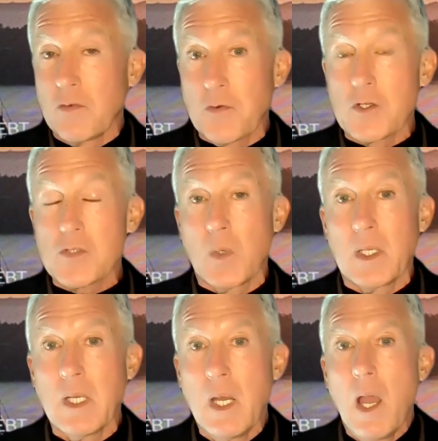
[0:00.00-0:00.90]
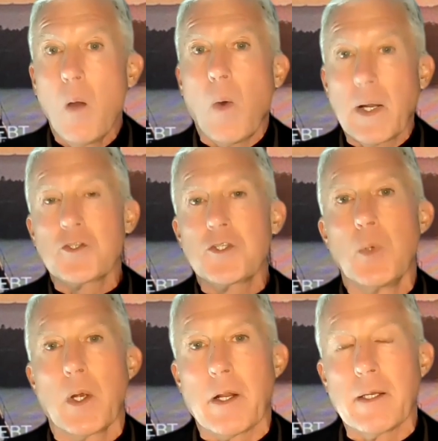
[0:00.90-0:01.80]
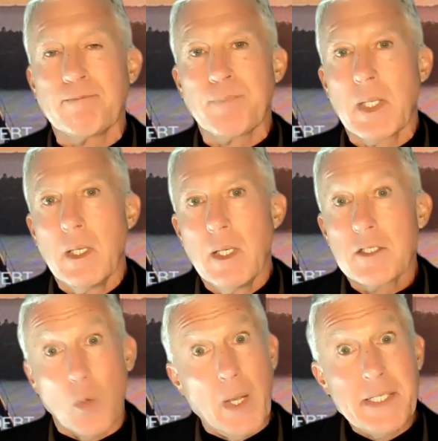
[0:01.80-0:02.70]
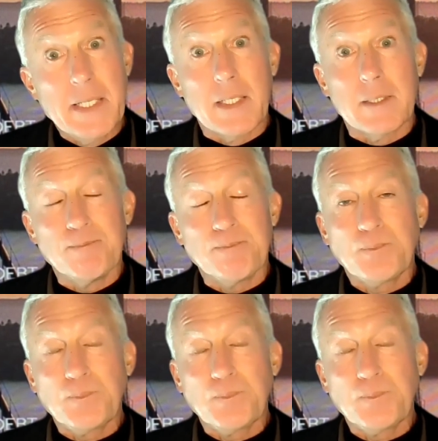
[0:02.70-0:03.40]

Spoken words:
the first one, why don't you earn it? So I did.